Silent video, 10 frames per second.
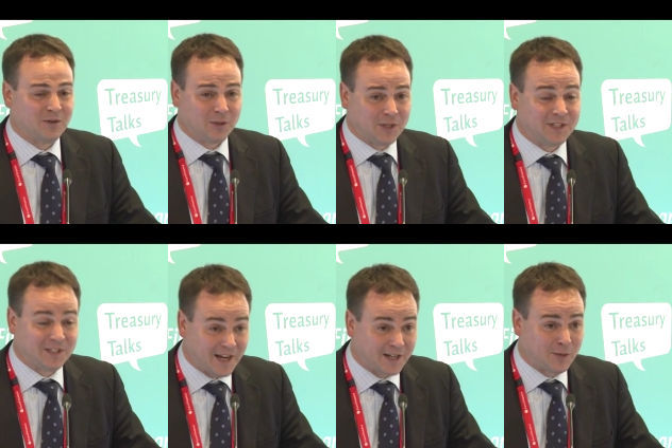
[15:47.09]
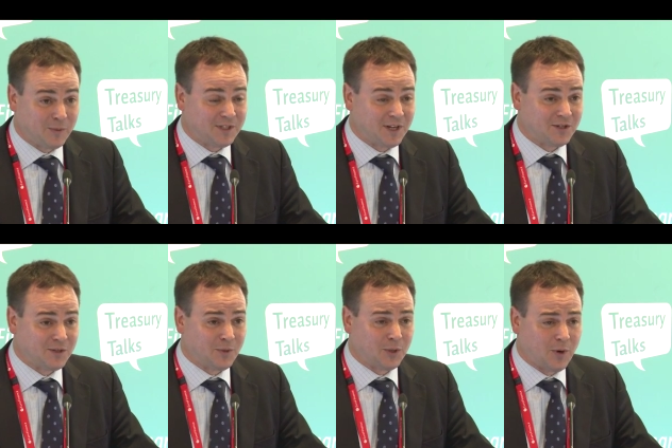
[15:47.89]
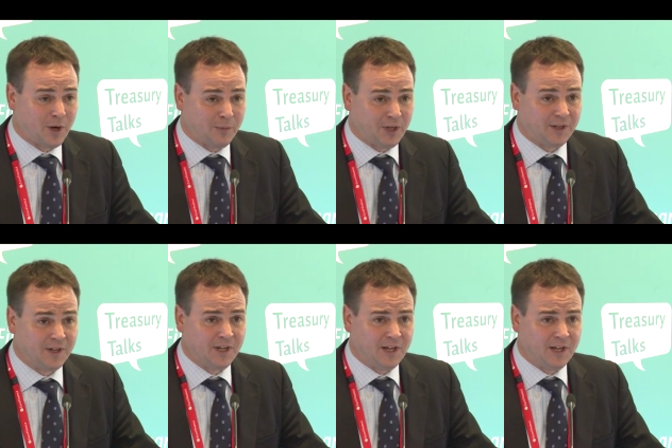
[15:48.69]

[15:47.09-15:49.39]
look at the documentation requirement,